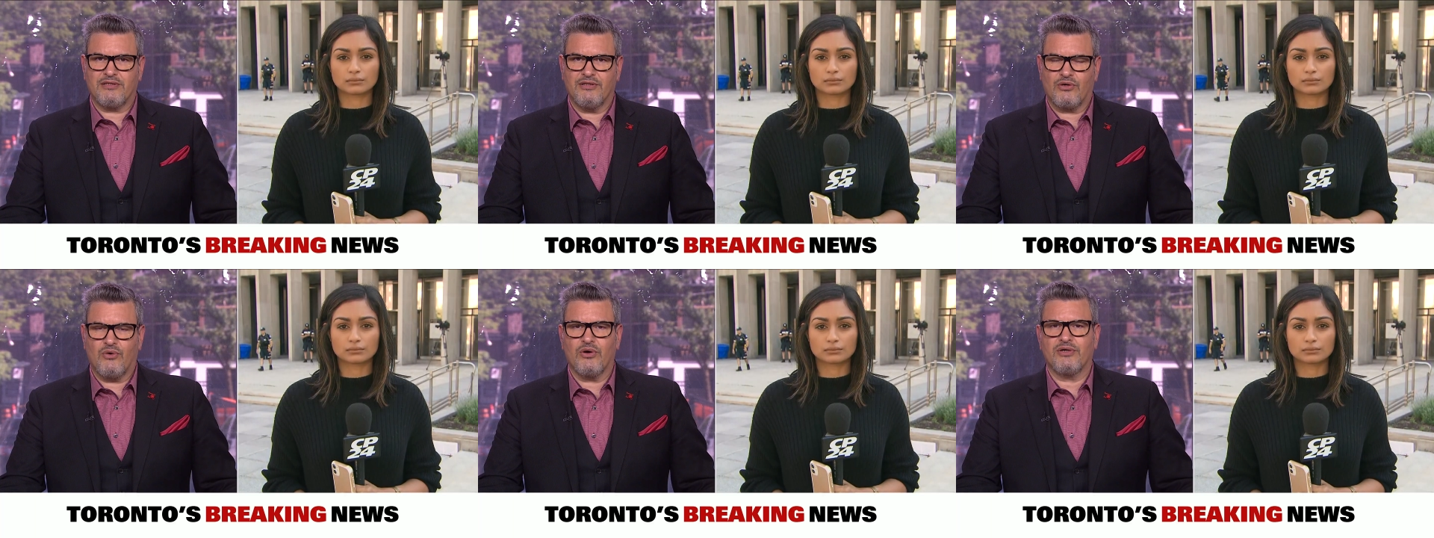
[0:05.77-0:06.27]
Speaker 1: in
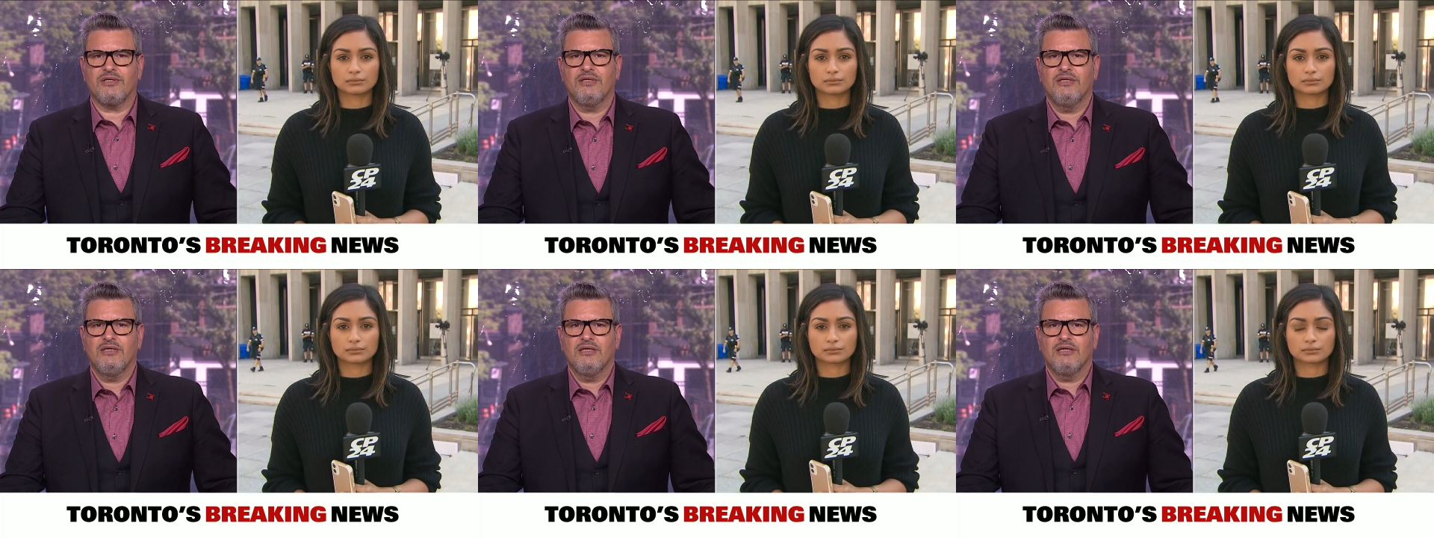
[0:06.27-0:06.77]
the court,
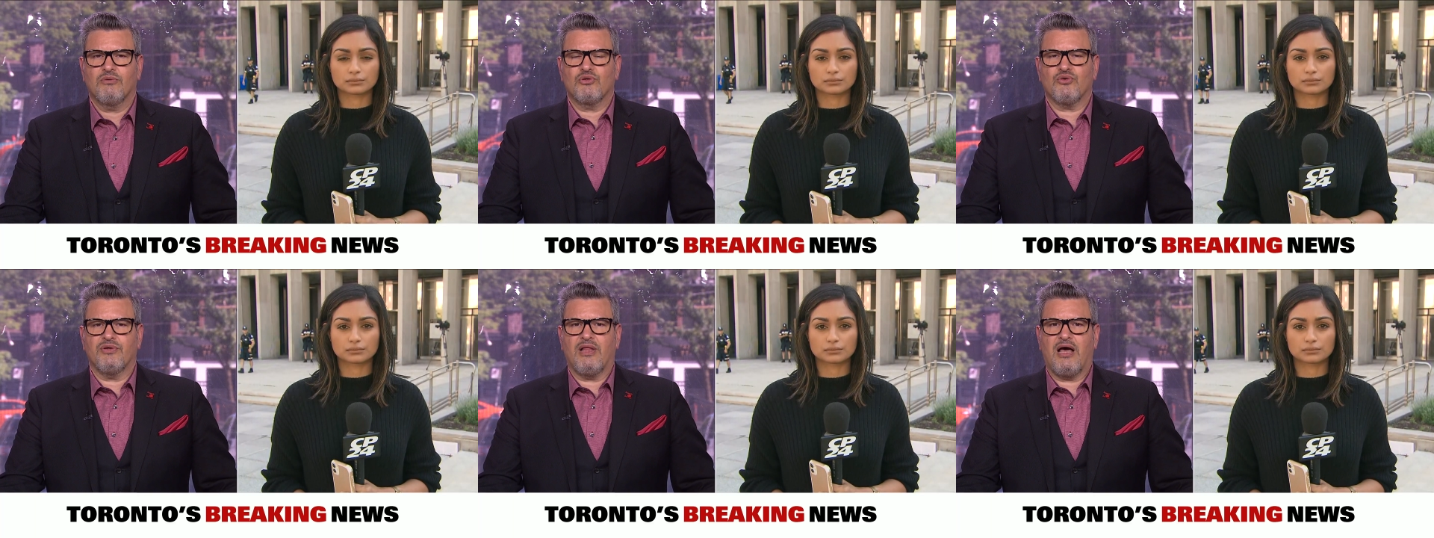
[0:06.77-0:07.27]
we're
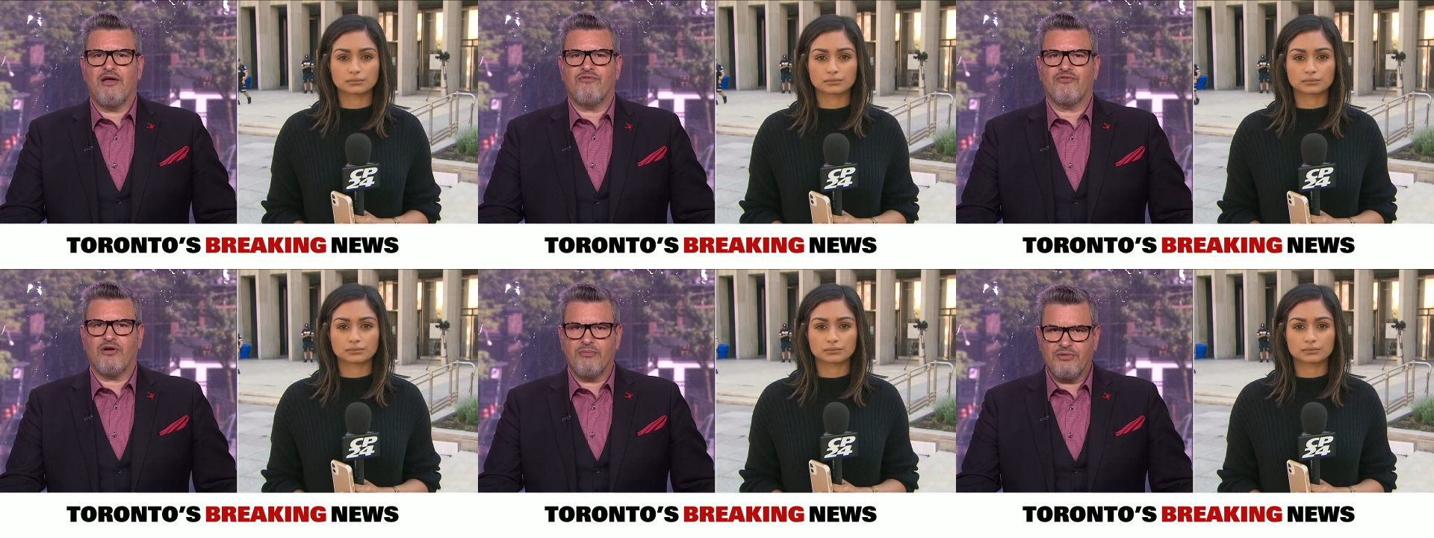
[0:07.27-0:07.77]
joined live
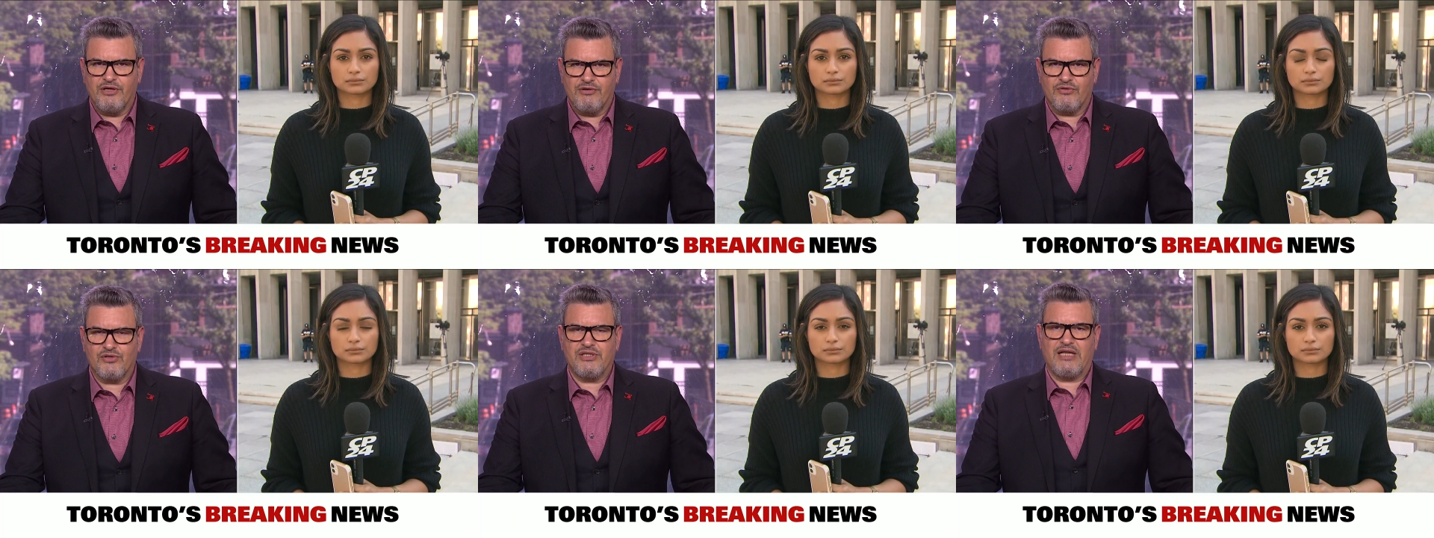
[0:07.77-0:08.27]
from the
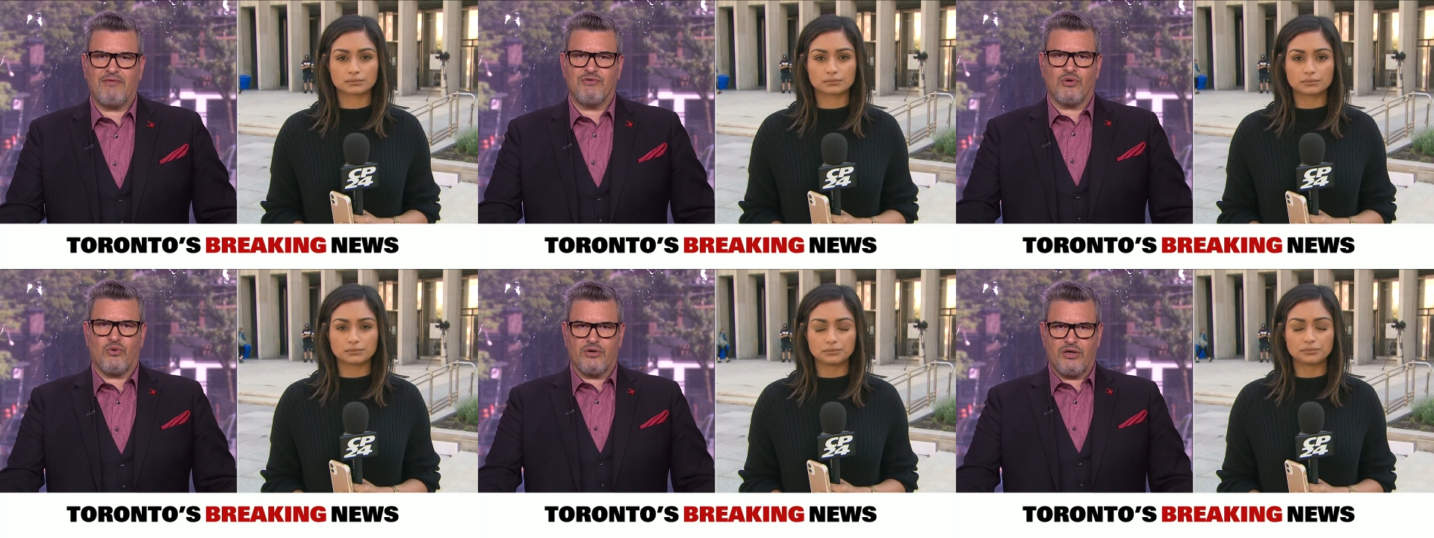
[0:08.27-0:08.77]
University
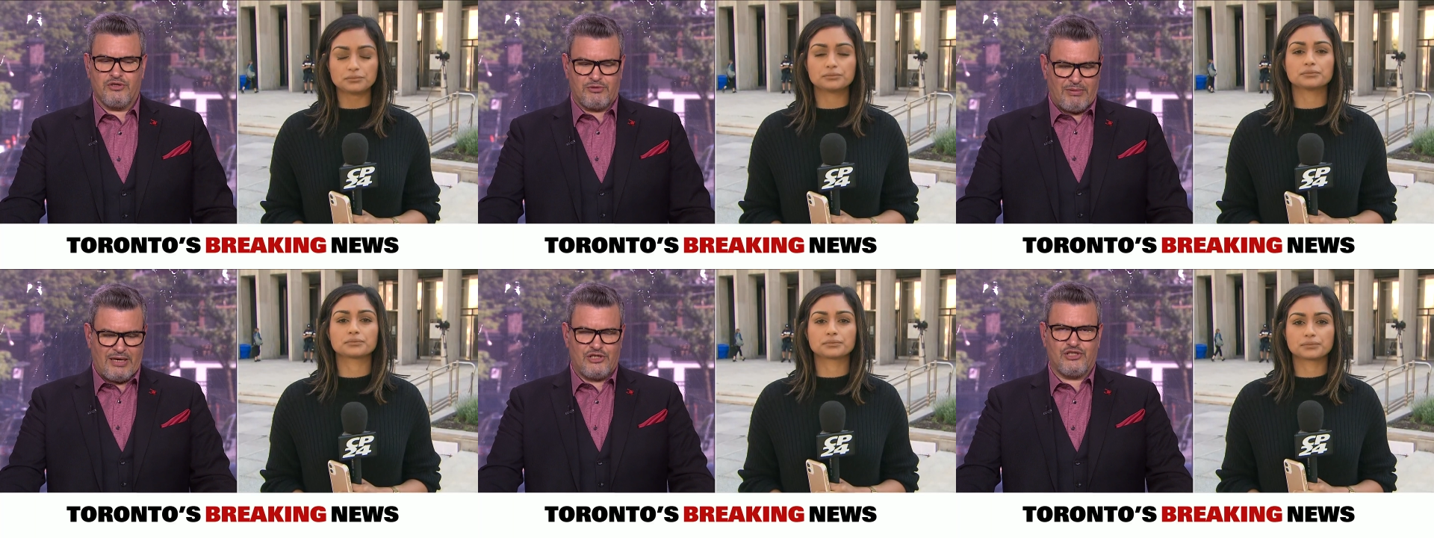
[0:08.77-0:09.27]
Avenue Courthouse
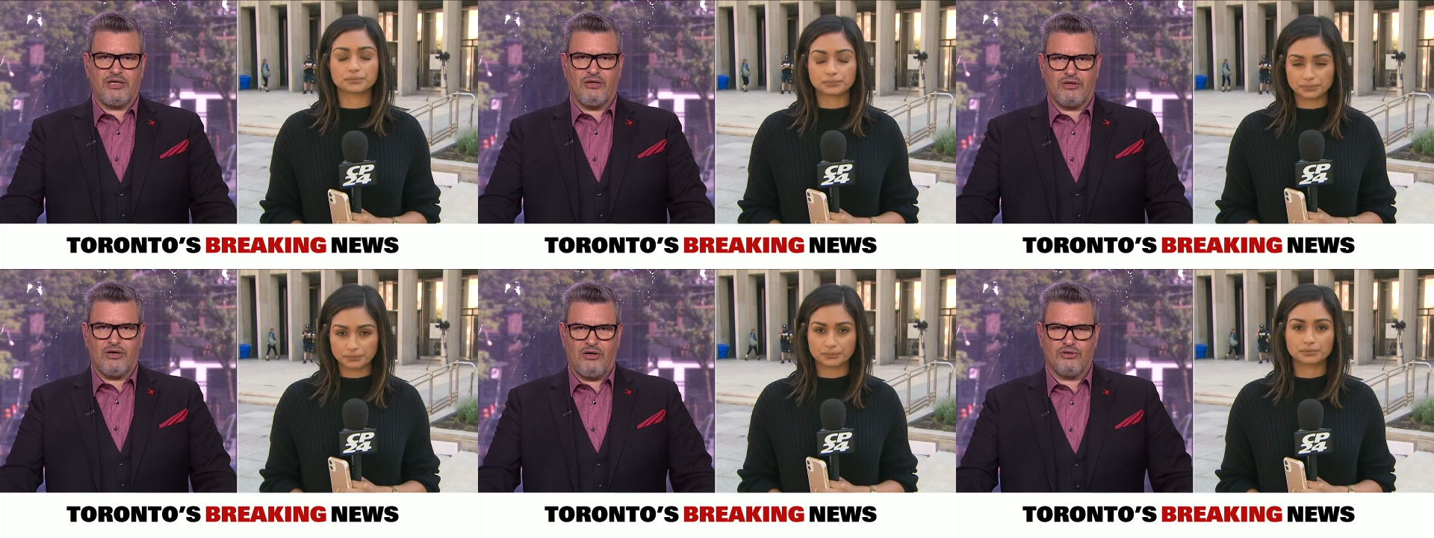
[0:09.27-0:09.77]
by
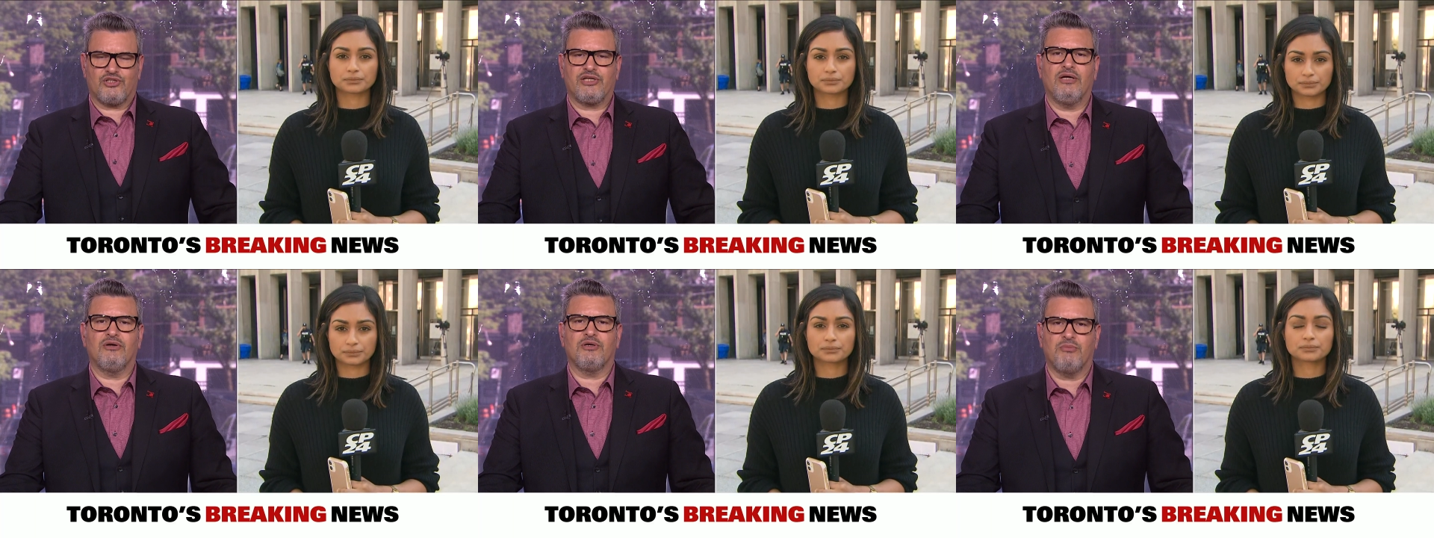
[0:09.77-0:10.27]
Chanel Call.
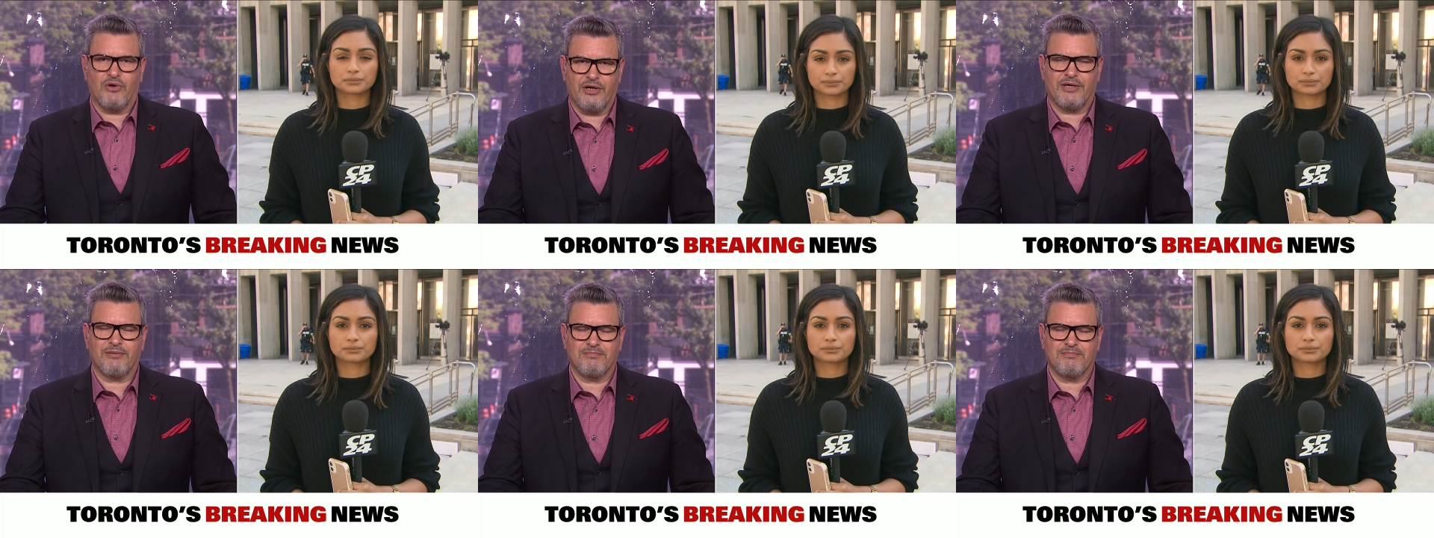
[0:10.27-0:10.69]
Chanel, good morning.